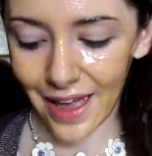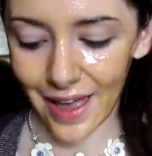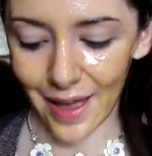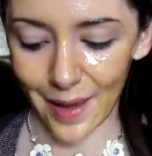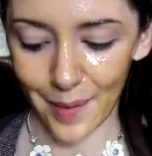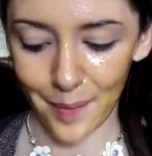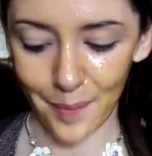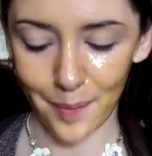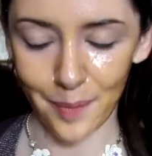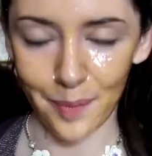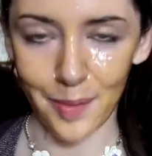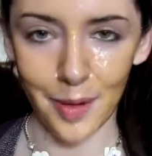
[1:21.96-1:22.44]

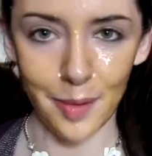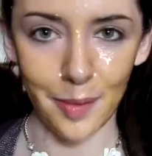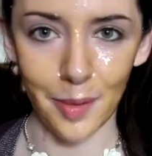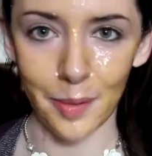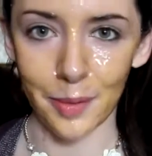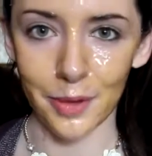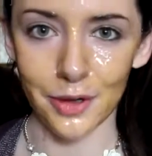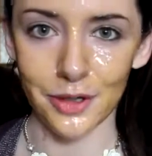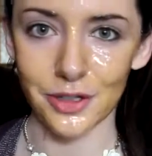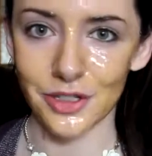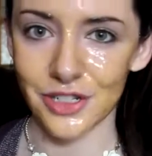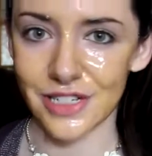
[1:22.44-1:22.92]
Um, me and my
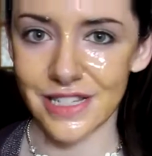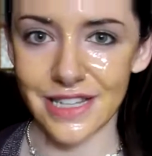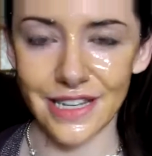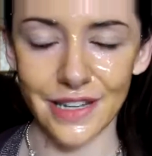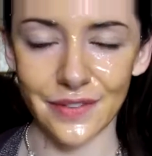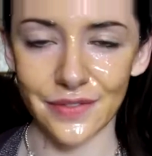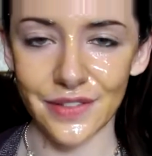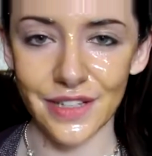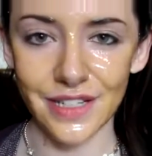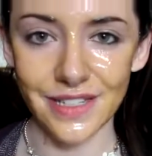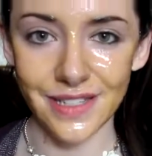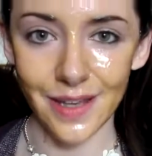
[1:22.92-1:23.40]
brother just
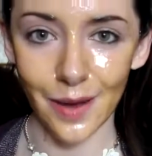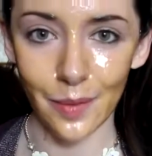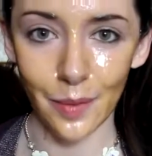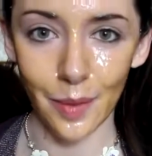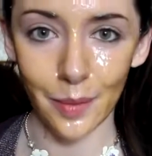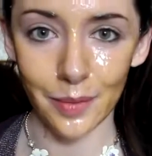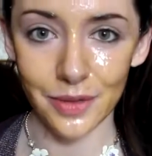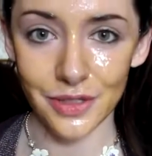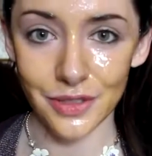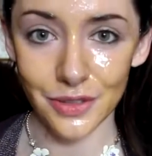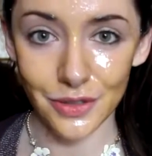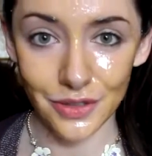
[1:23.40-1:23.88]
leave these on
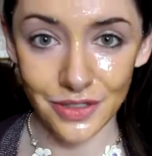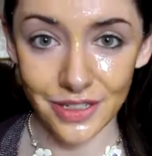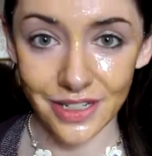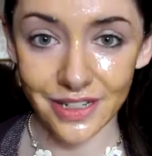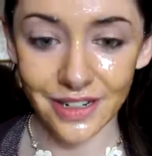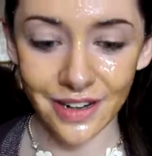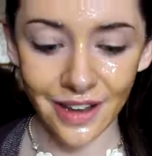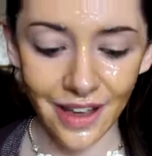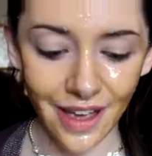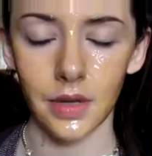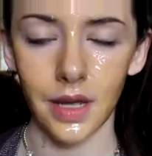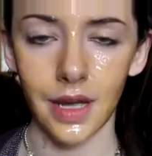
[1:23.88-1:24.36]
when we're
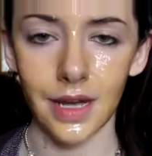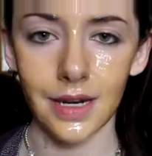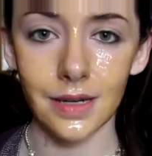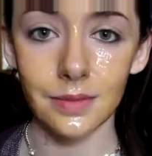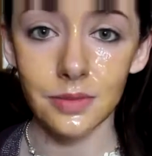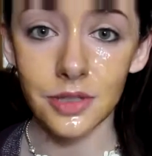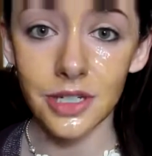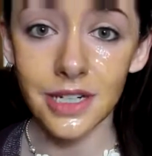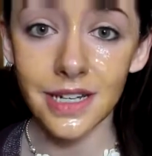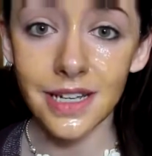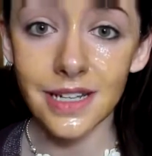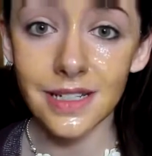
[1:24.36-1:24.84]
studying. And
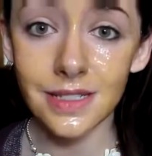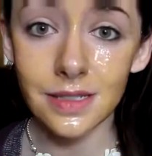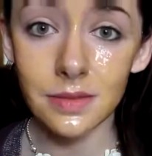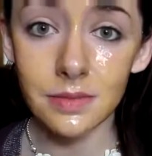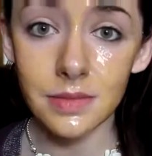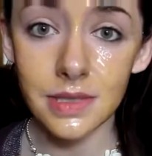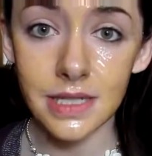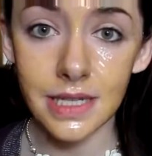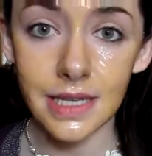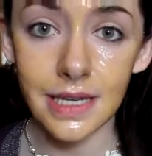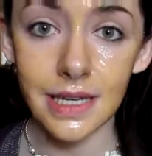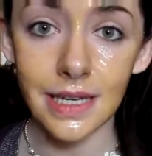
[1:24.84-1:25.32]
I'm drinking
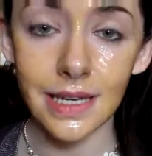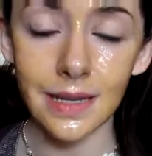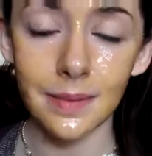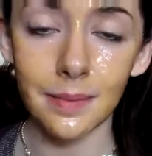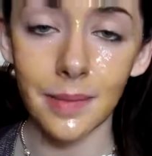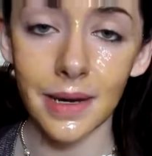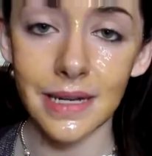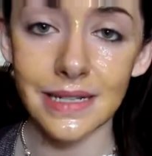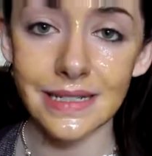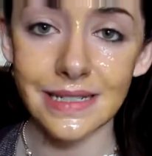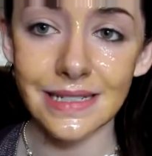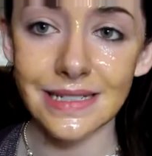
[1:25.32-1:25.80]
some tea
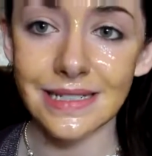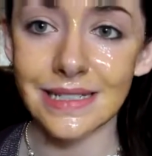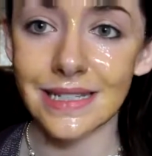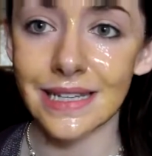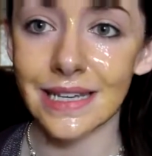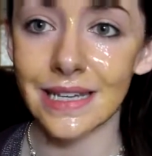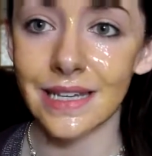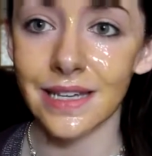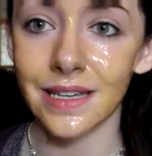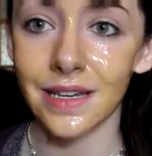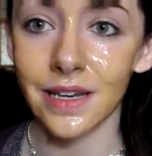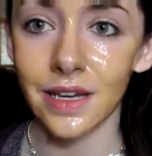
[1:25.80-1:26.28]
in my
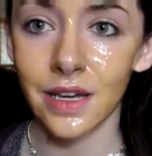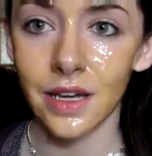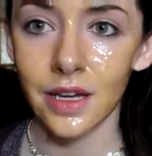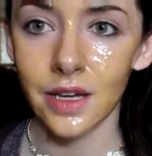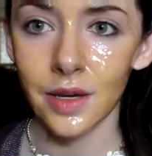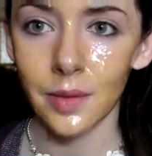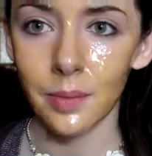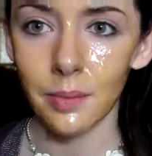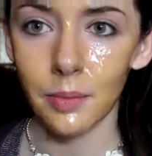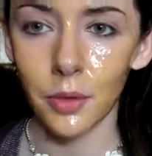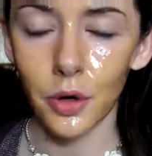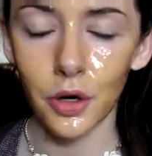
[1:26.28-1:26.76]
Disney
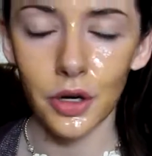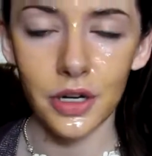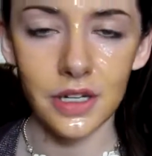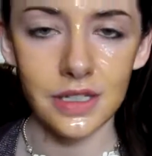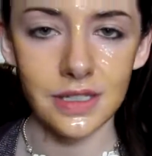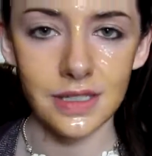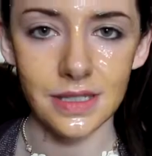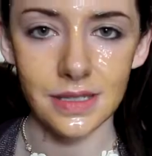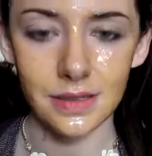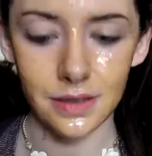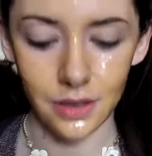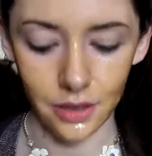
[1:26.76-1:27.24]
mug.
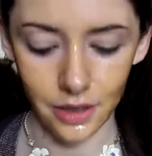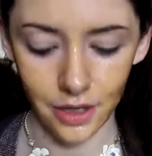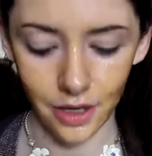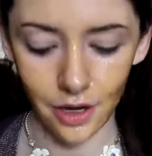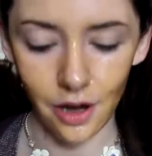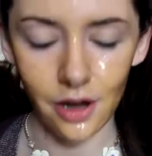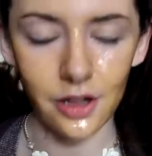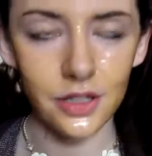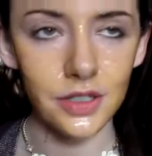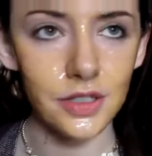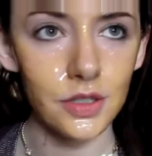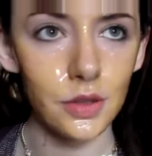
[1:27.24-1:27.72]
It's nearly
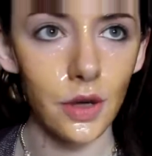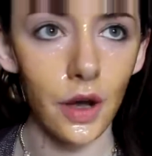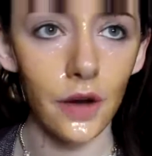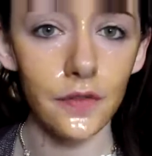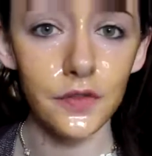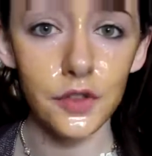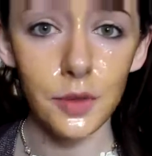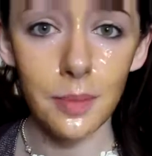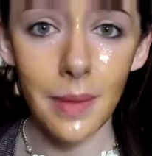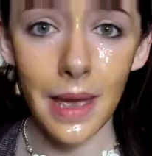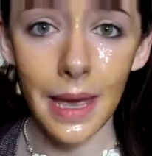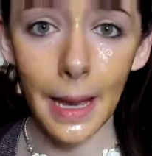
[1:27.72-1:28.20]
gone, so I
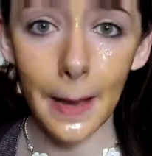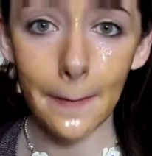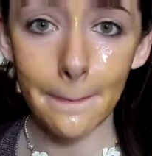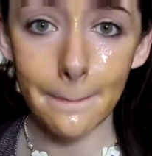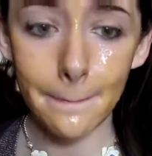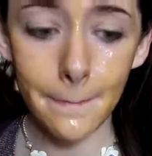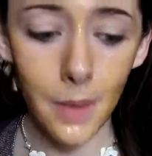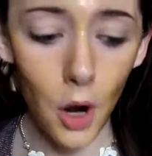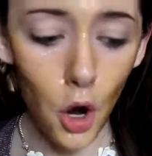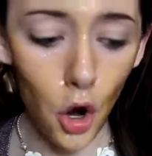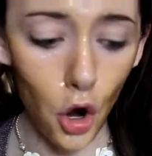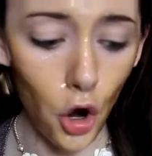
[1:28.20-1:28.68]
have to make
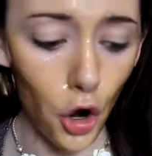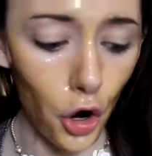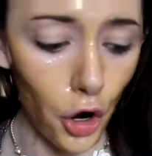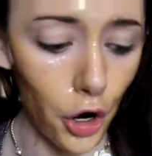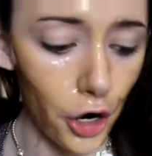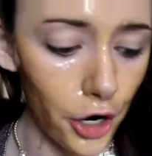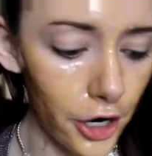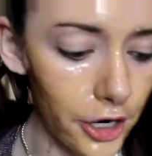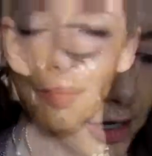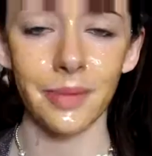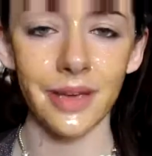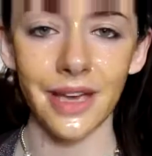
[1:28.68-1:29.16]

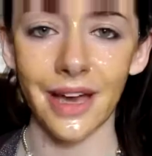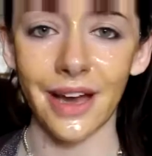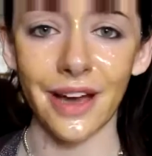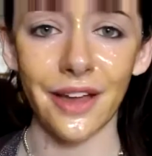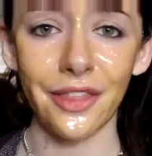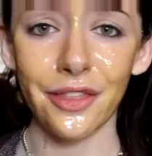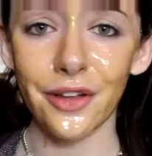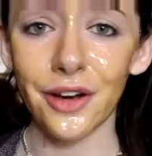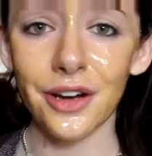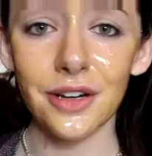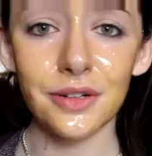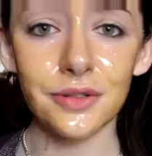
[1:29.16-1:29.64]
more. But yeah,
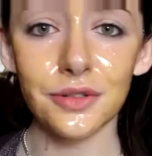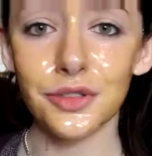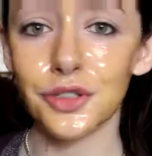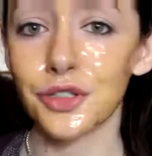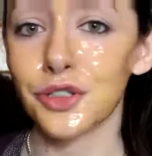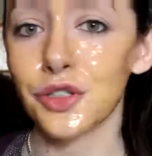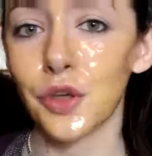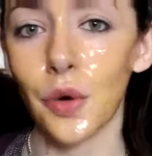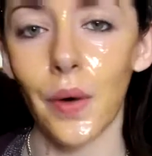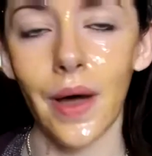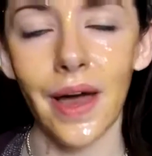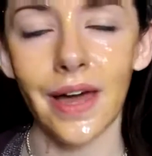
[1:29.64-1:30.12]
I thought I would
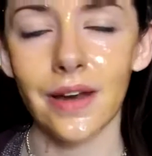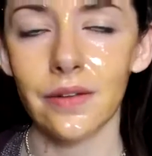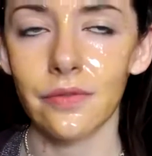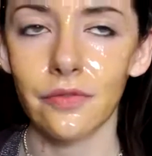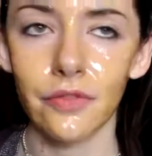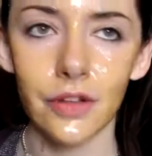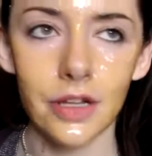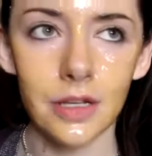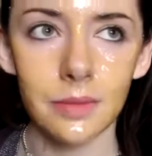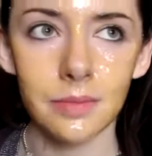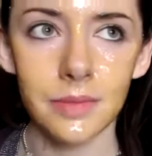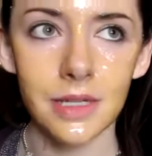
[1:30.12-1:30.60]
just go ahead
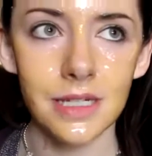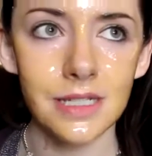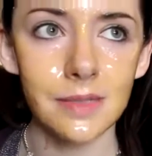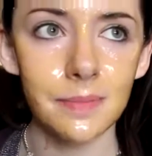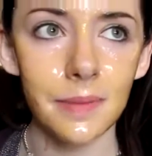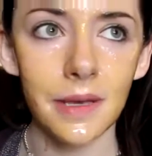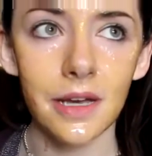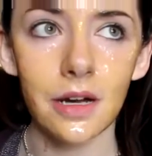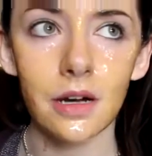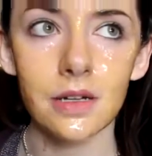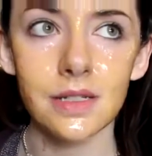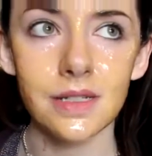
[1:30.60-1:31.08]
and film this
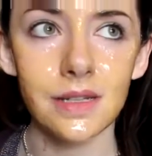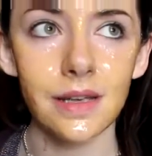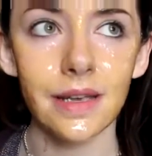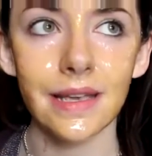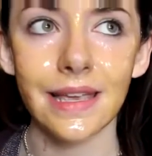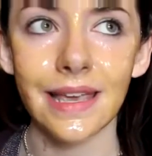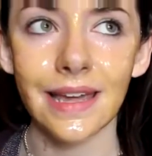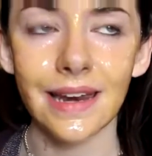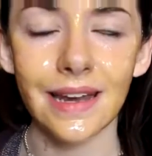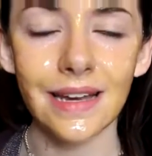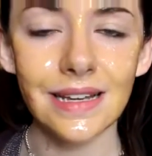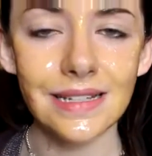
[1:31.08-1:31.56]
because
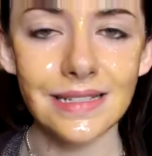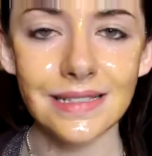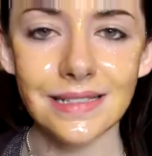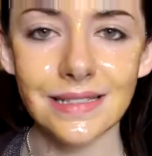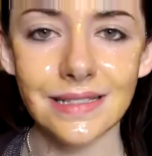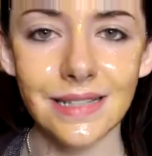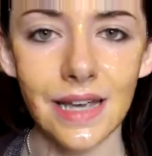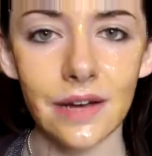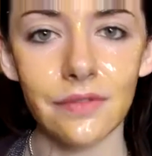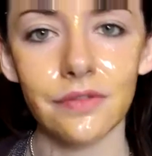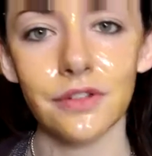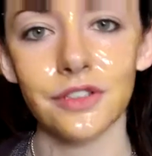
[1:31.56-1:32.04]
I get
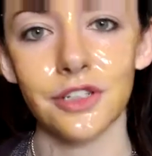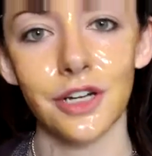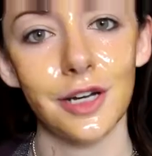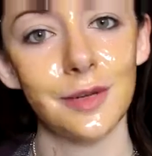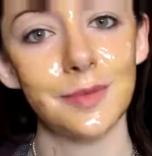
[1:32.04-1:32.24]
asked several